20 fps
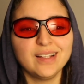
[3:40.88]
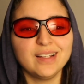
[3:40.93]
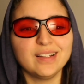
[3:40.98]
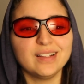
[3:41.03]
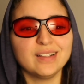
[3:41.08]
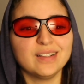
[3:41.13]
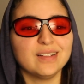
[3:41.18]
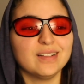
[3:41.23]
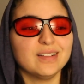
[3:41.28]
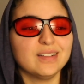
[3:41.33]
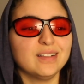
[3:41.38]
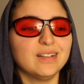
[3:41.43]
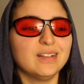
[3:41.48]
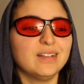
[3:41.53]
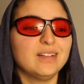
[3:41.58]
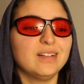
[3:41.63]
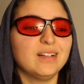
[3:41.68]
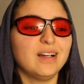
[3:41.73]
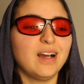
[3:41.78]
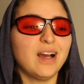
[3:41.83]
uh,
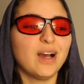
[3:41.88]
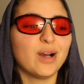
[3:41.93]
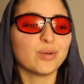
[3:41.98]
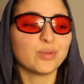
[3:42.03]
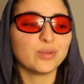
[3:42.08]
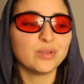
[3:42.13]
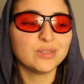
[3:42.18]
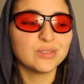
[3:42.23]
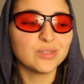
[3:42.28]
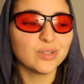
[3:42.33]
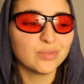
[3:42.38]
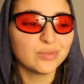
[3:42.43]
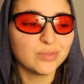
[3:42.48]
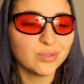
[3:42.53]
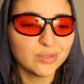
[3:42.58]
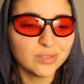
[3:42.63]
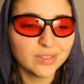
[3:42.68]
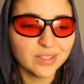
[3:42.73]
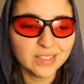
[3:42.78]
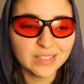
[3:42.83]
hours of
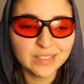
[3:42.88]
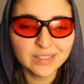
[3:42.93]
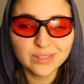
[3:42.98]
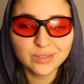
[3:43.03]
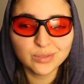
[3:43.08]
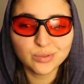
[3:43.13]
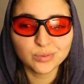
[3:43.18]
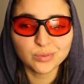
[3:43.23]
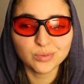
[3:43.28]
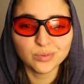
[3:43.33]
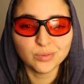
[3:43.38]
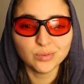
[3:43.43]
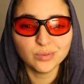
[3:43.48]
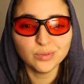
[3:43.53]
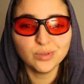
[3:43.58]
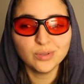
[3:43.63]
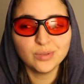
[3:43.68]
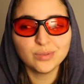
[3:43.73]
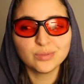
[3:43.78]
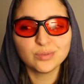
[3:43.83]
the day to
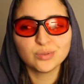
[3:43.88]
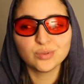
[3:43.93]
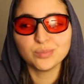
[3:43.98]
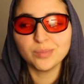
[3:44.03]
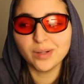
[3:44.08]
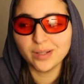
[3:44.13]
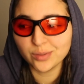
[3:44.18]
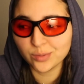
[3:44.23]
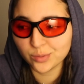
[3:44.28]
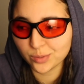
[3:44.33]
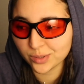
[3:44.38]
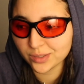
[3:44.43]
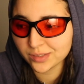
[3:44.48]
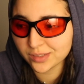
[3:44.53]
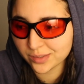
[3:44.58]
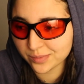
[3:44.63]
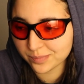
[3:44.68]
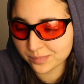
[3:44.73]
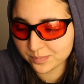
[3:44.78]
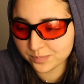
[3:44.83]
my
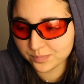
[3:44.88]
work,